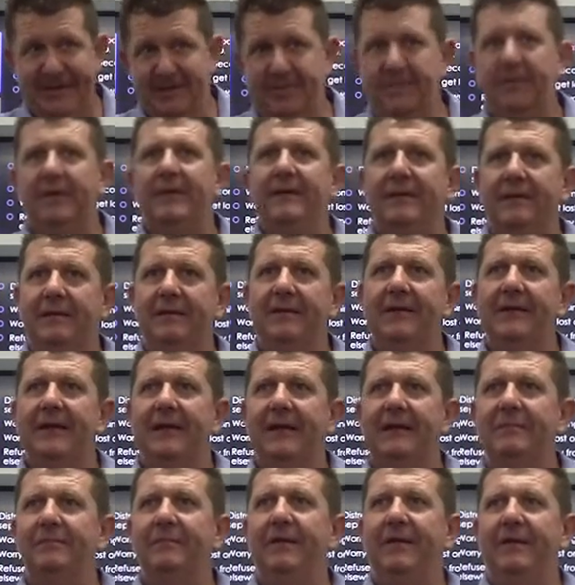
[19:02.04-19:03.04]
thing
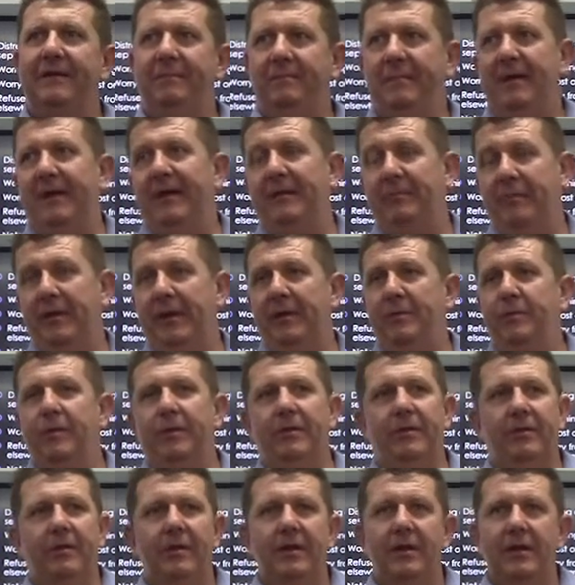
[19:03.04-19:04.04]
in many
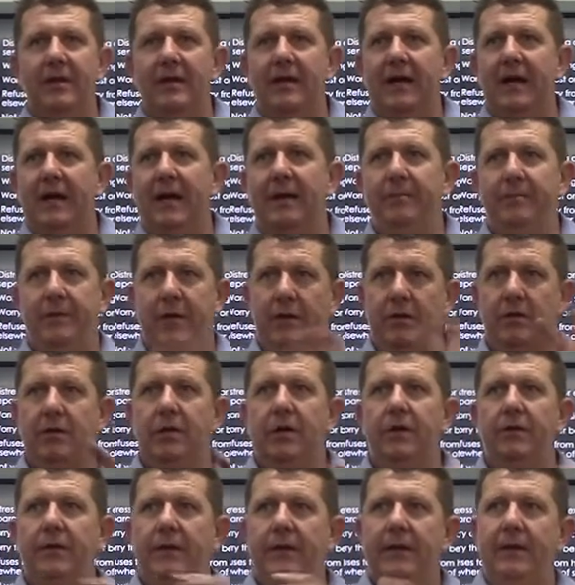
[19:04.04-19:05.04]
people. Don't
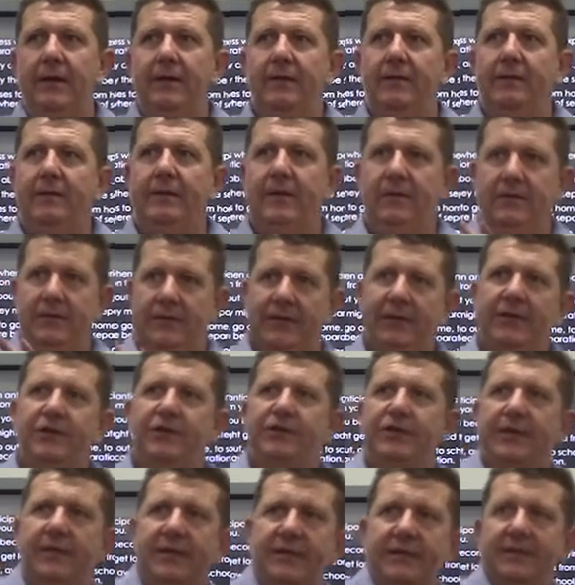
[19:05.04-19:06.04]
go there, don't
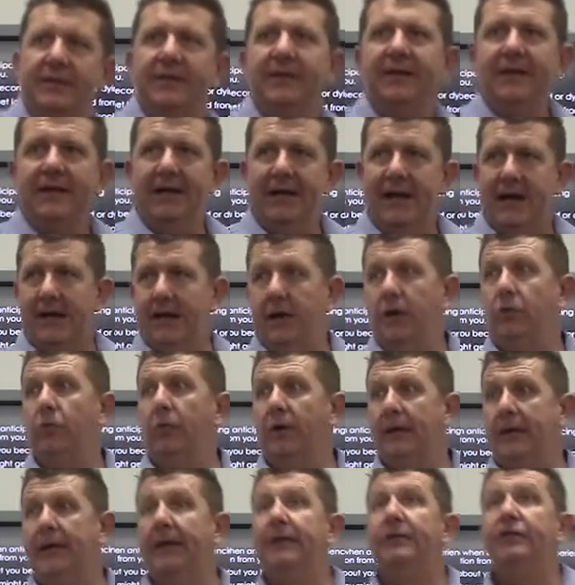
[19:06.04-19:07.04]
touch this, I don't
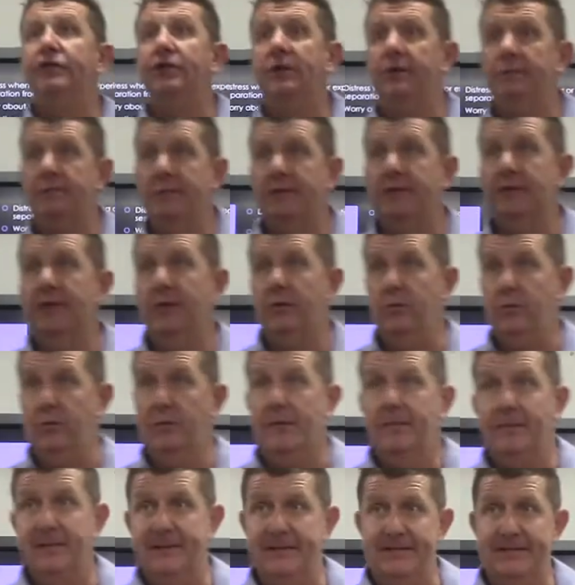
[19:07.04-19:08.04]
want to get germs, I don't
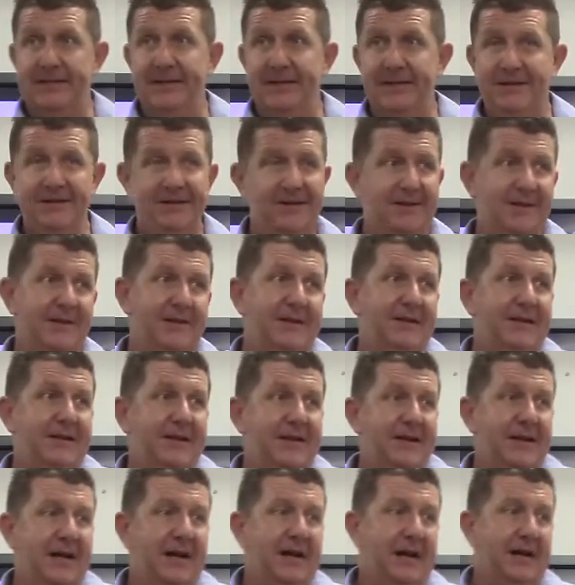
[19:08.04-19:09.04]
want to be sick.
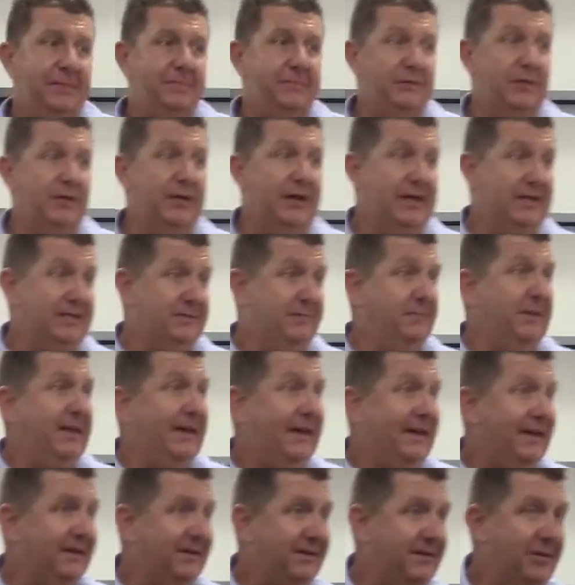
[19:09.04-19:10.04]
Today's
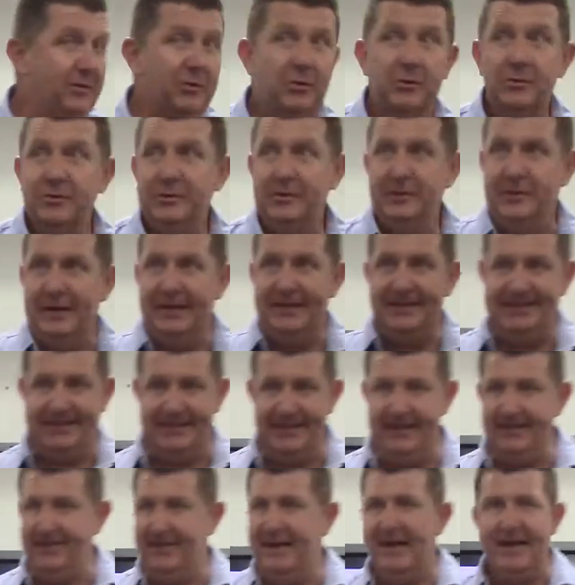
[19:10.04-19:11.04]
media or today's
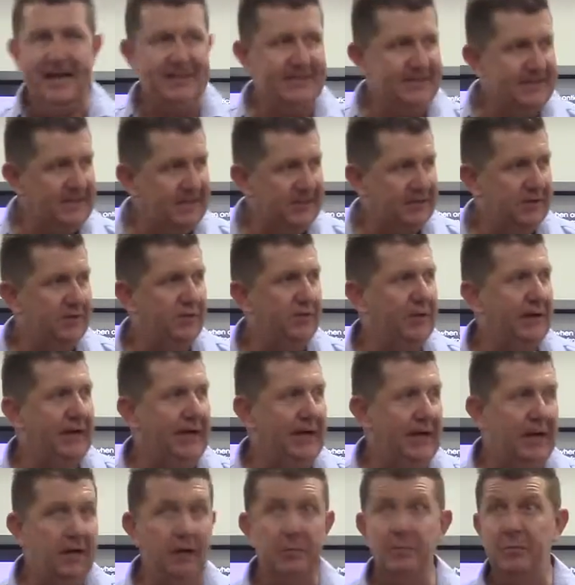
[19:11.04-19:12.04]
TV ads doesn't really
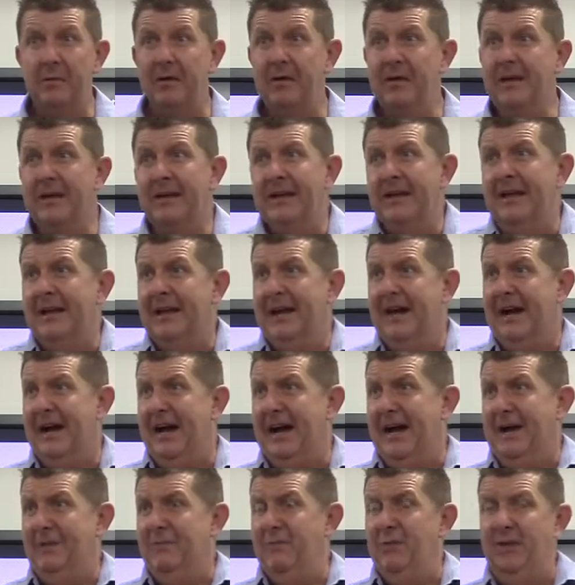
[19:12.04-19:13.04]
help
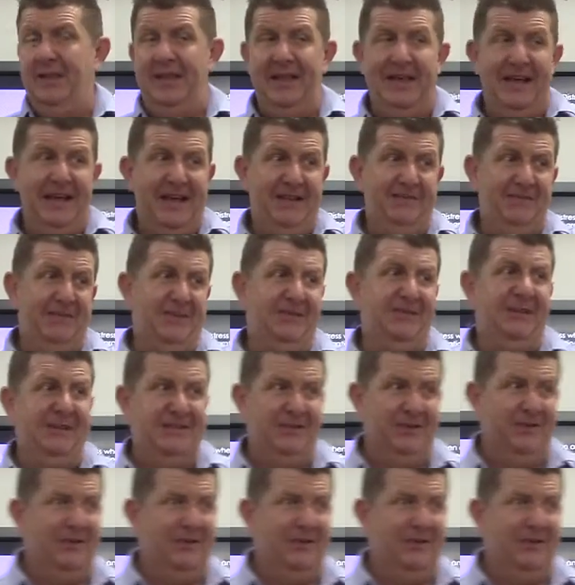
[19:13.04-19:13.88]
when they advertise our